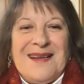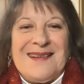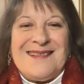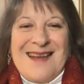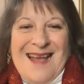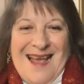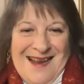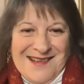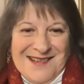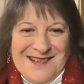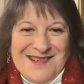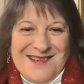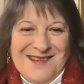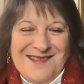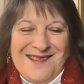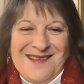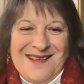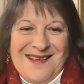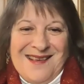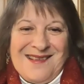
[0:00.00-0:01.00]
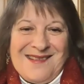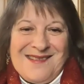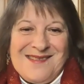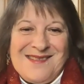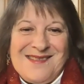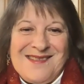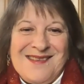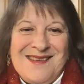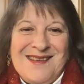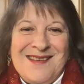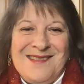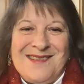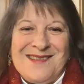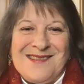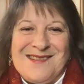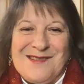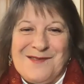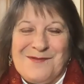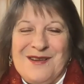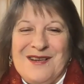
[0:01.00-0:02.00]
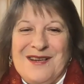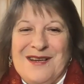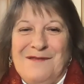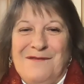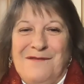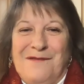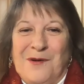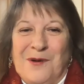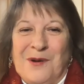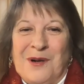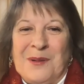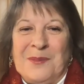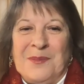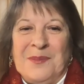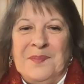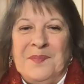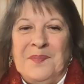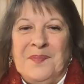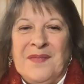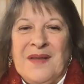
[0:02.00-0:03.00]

attached to things in this 3D form.